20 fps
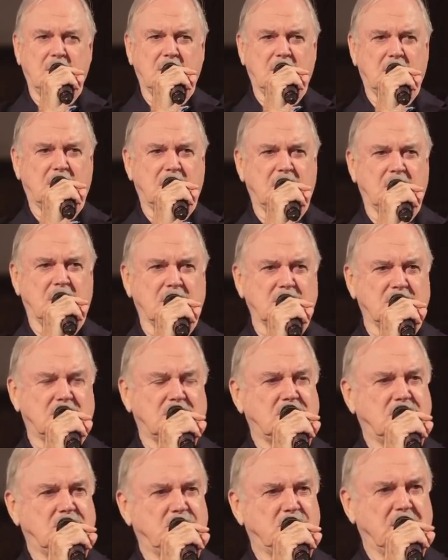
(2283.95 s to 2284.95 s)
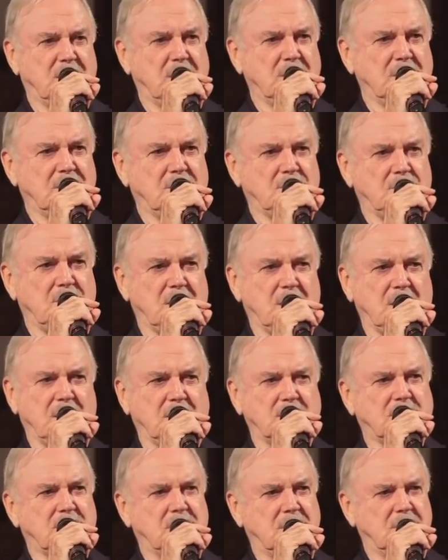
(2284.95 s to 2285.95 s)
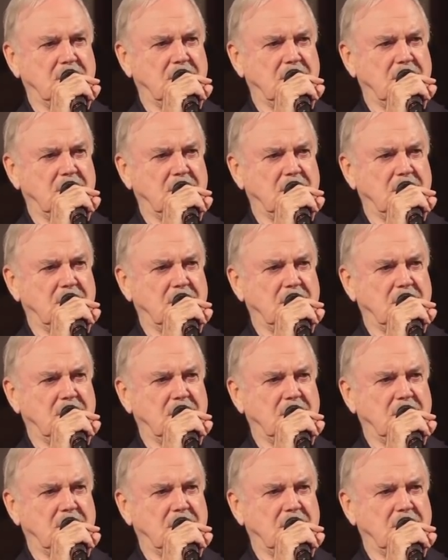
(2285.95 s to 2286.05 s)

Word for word: other thing is that you begin to realize that